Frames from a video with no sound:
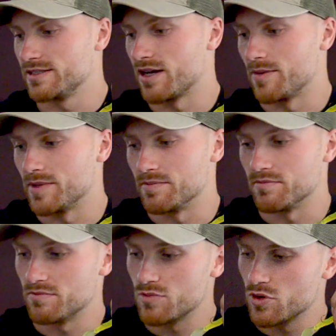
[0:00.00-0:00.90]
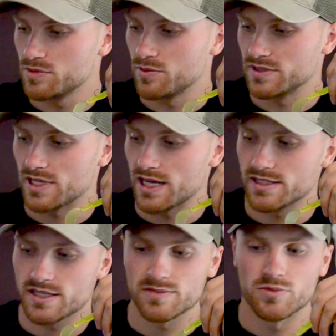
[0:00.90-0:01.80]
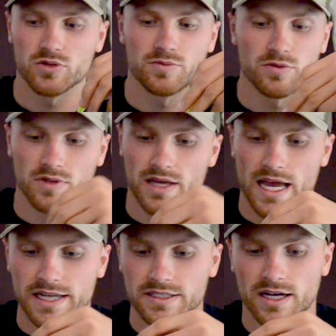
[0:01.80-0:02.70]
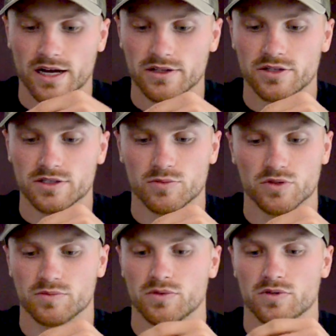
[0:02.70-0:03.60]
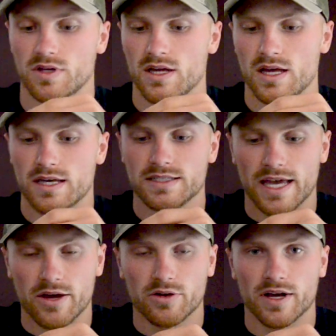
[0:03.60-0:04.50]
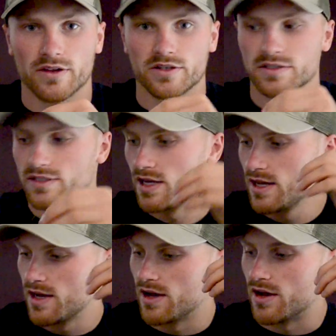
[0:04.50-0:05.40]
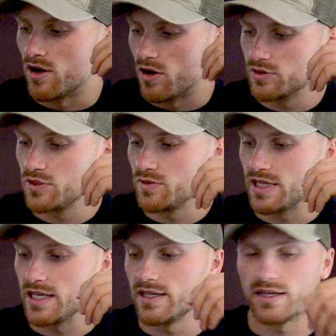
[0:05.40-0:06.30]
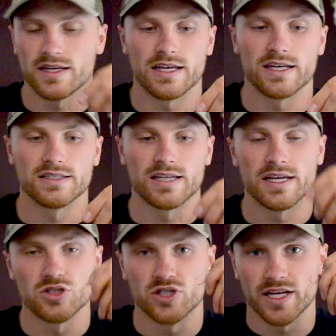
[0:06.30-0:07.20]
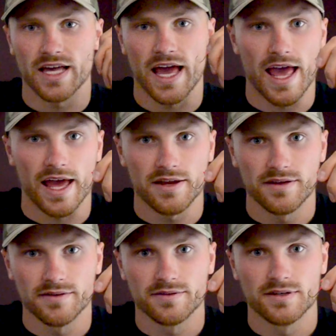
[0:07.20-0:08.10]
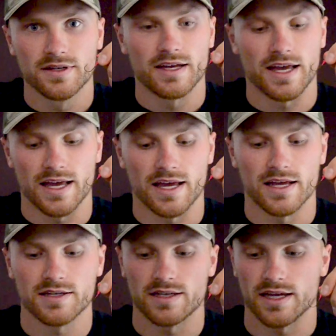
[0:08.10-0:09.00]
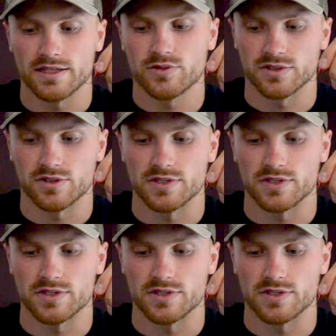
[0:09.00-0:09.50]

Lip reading: come in multiple sizes, multiple head colors, multiple tail colors. All you need is a jig head and a twister